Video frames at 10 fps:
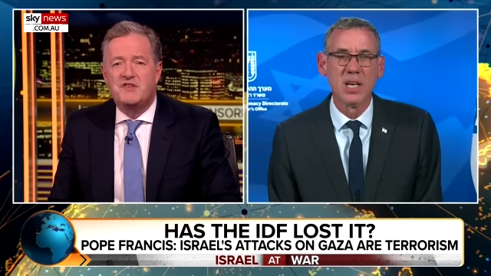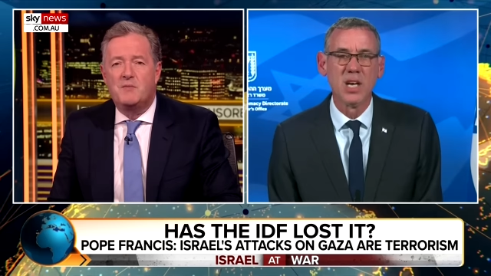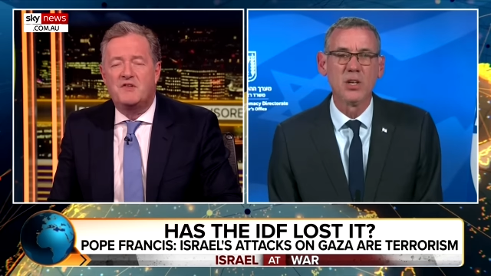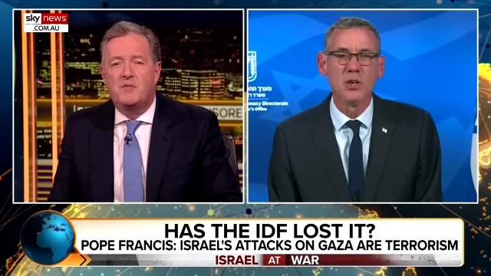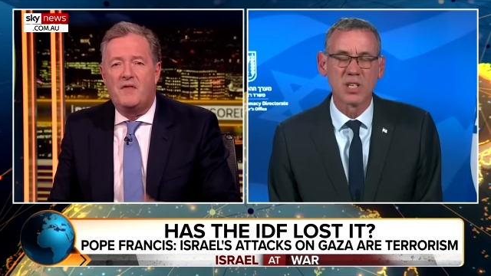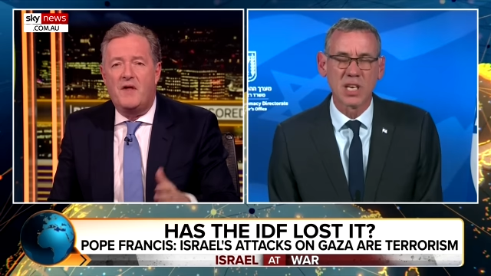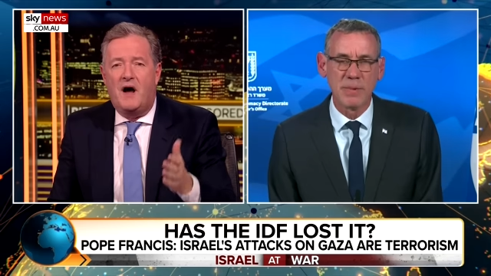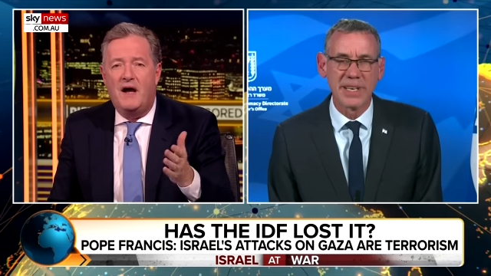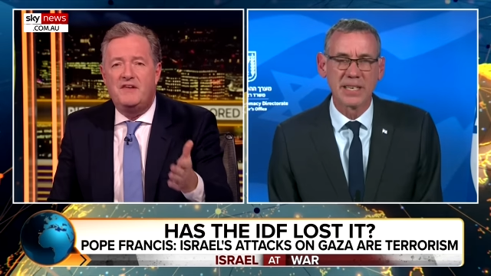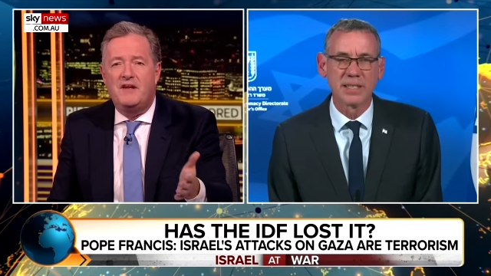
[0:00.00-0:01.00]
Speaker 1: question was whether
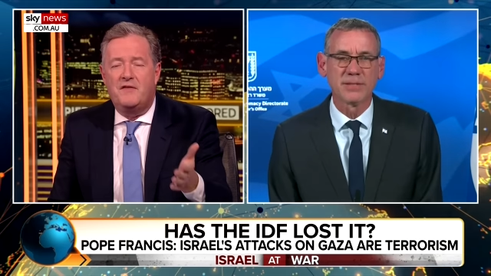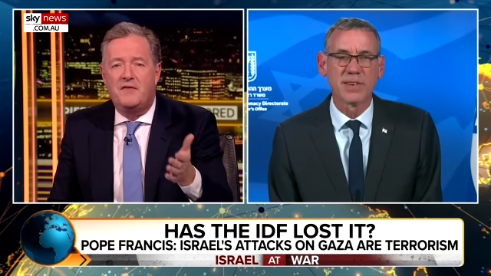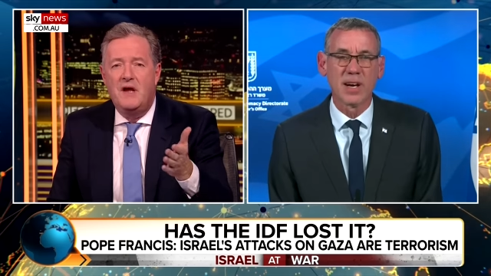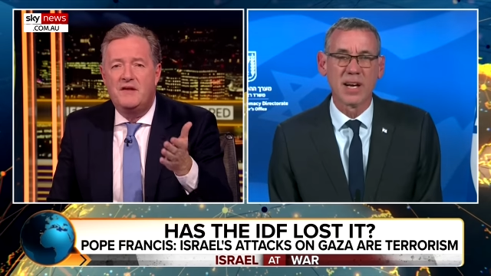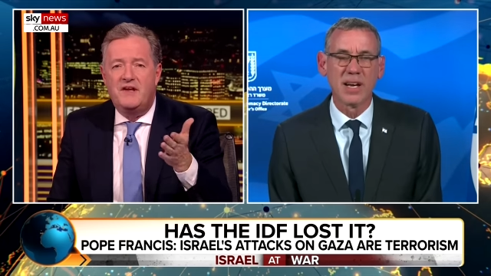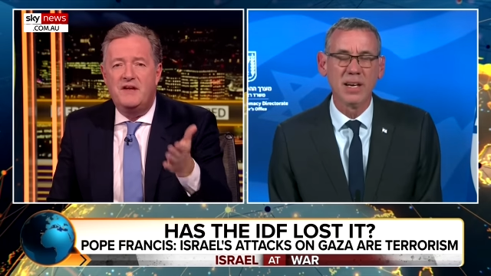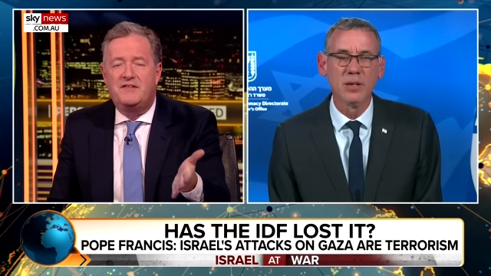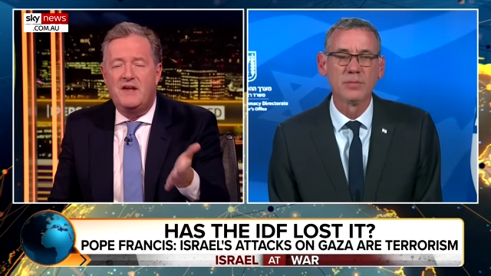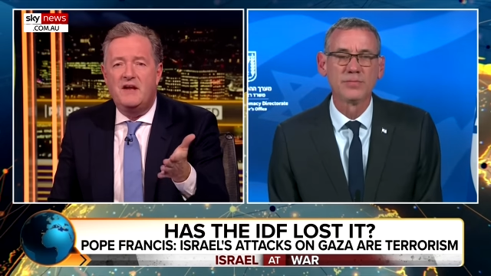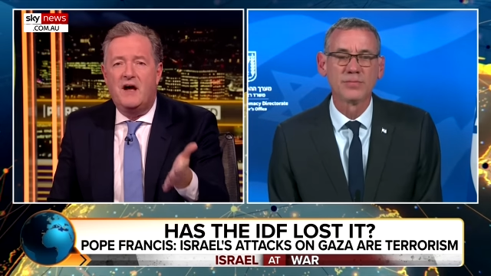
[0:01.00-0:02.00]
IDF, under
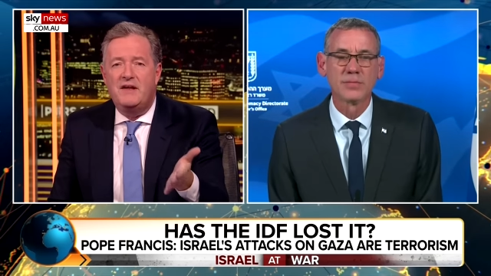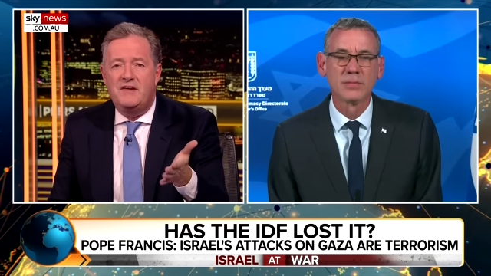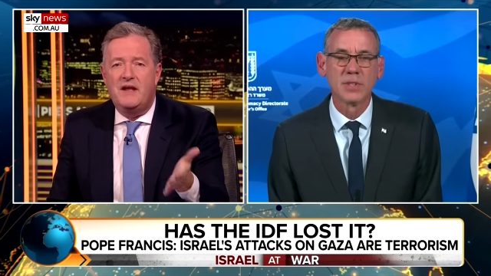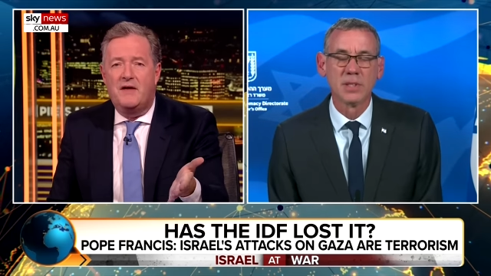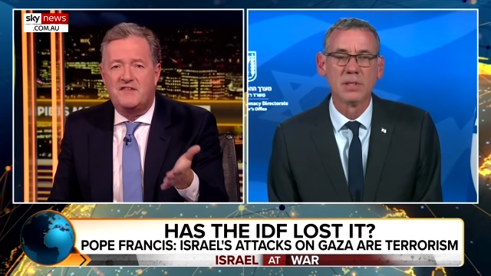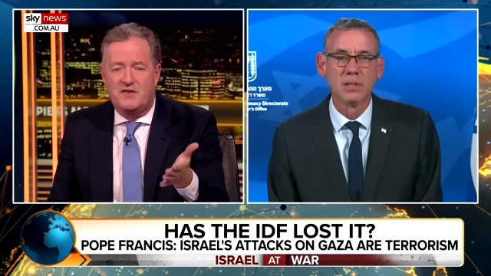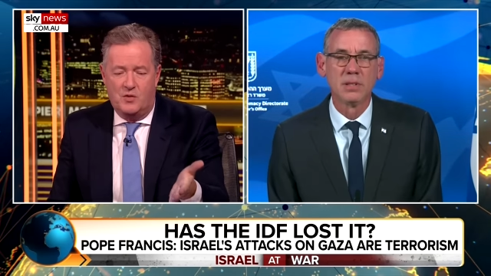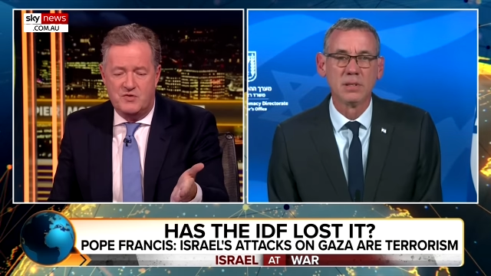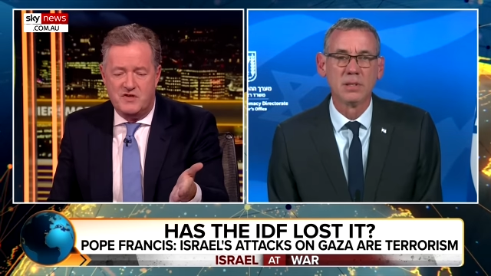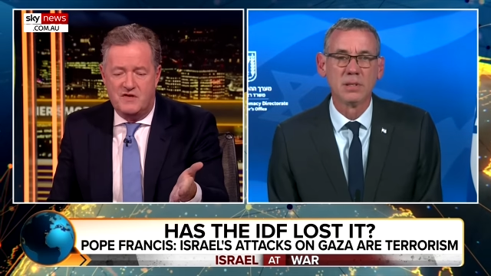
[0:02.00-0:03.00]
fire. Did, did IDF
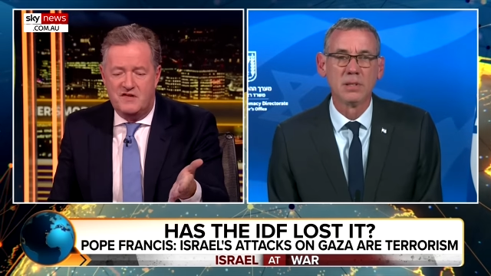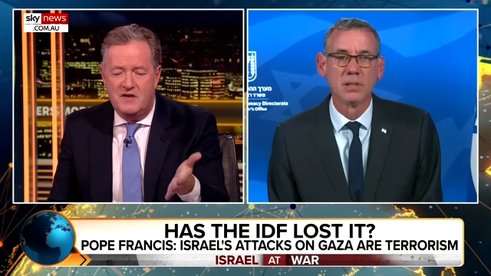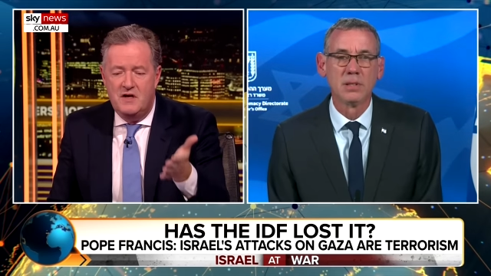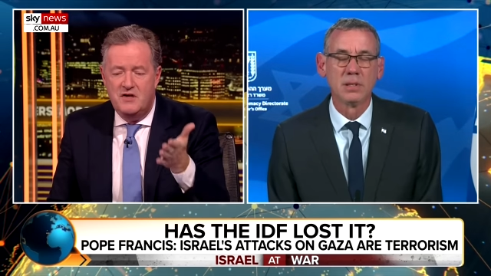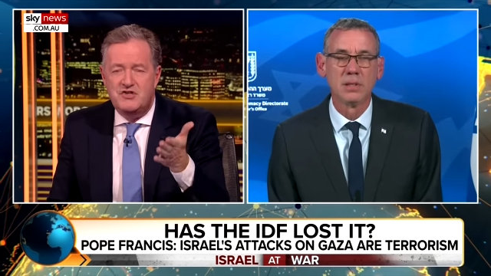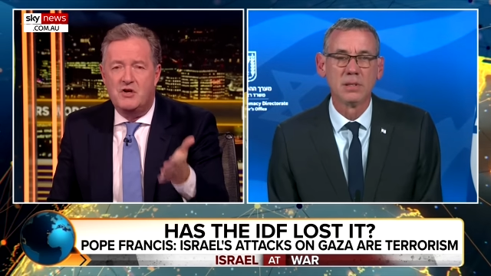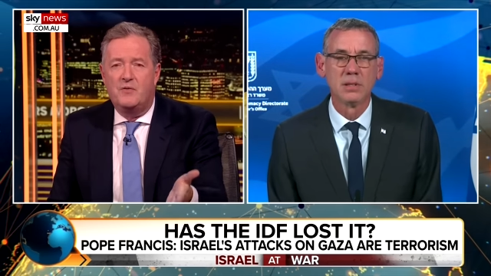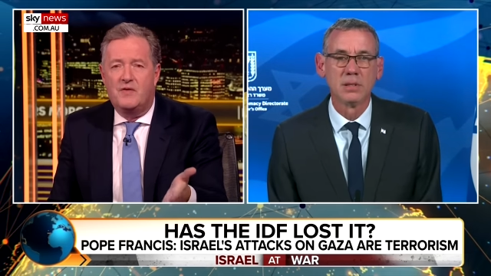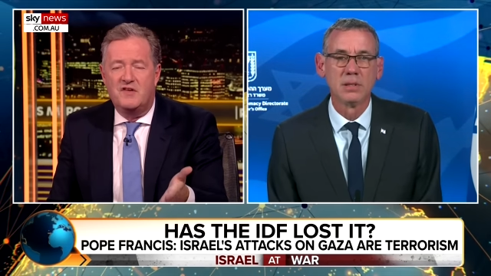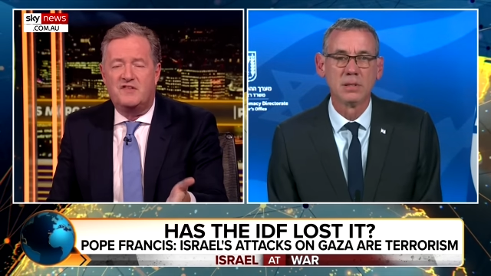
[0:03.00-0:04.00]
soldiers
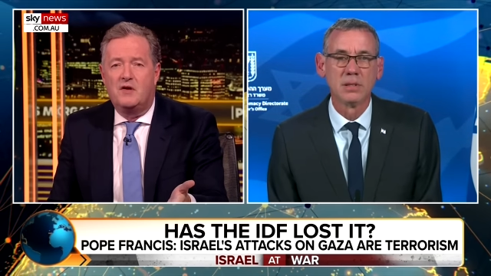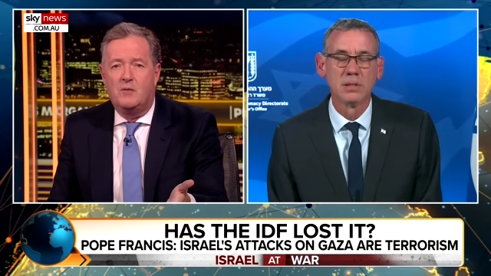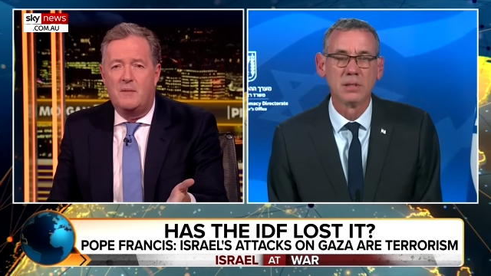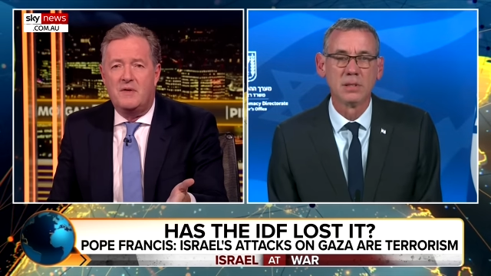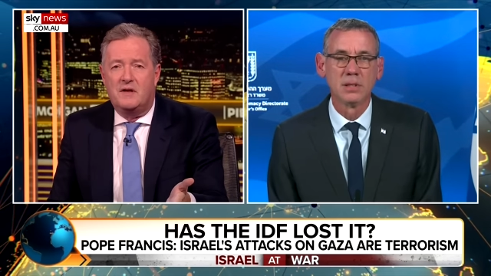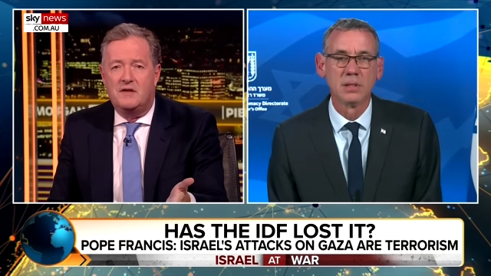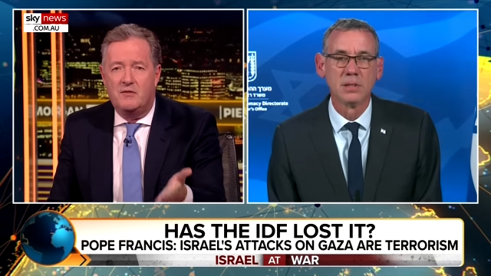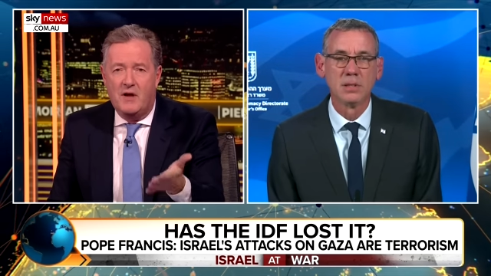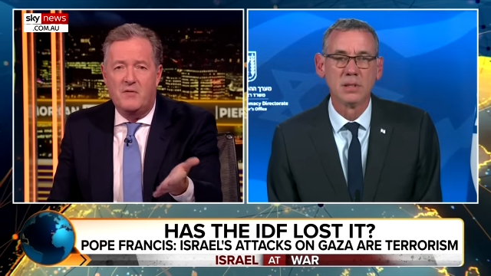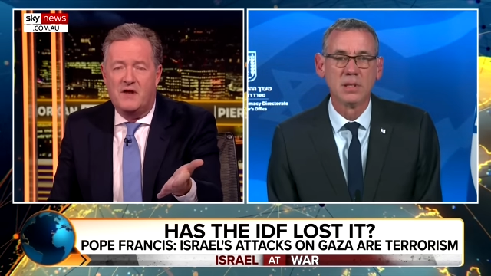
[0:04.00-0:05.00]
shoot those two women?
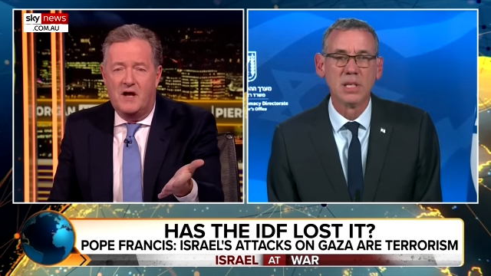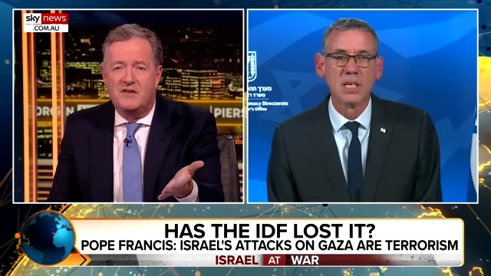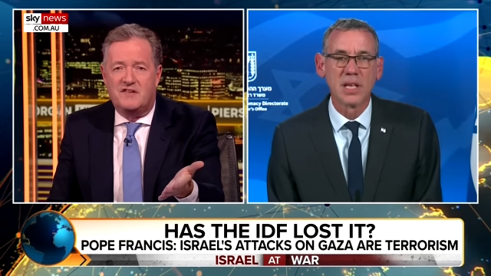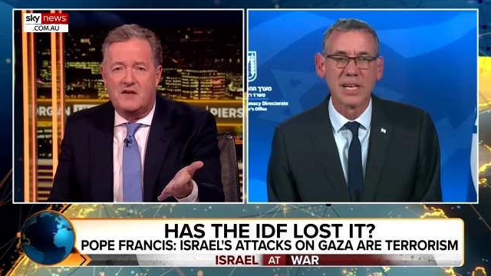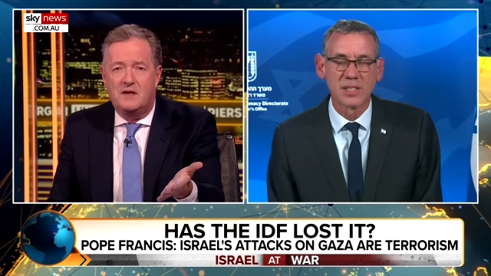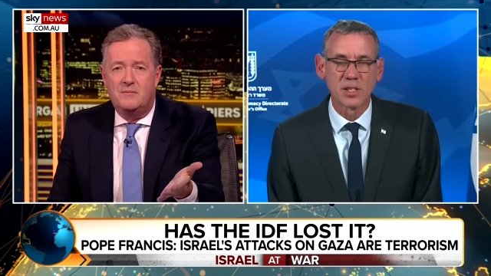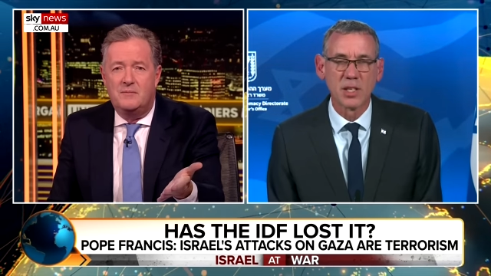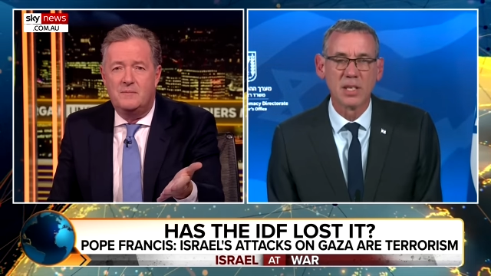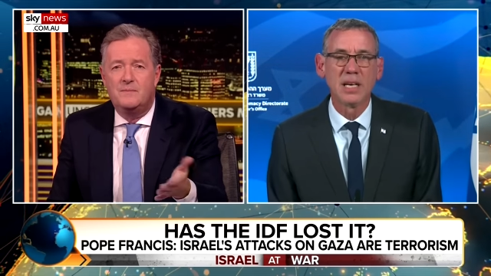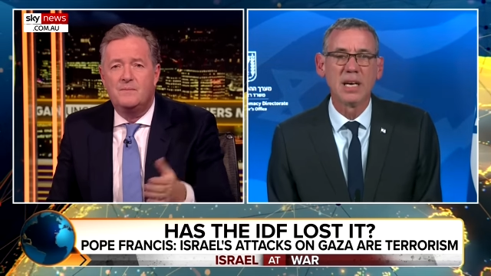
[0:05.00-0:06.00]
You know the answer.
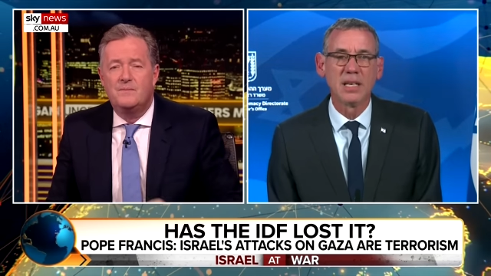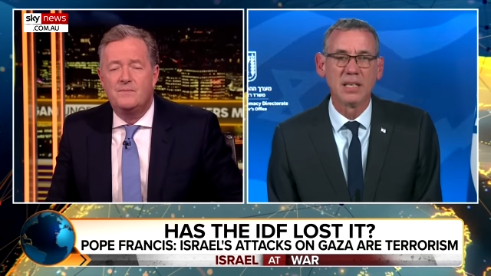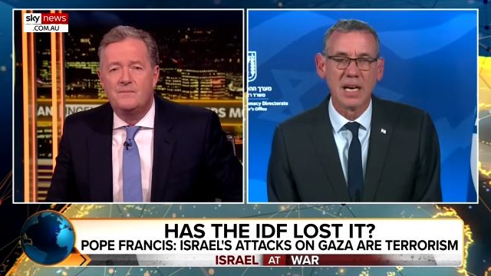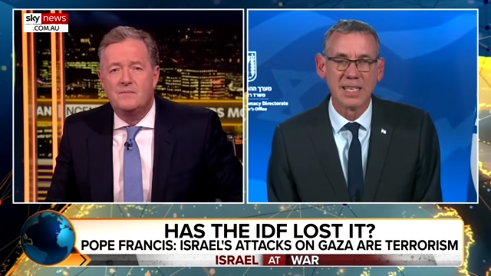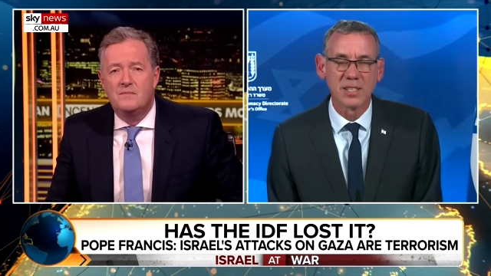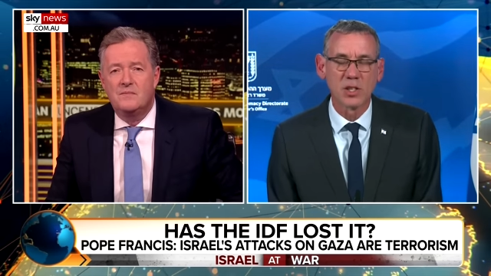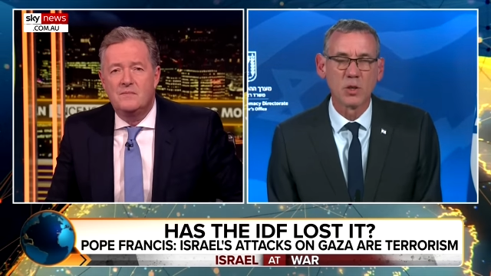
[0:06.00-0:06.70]
It's it's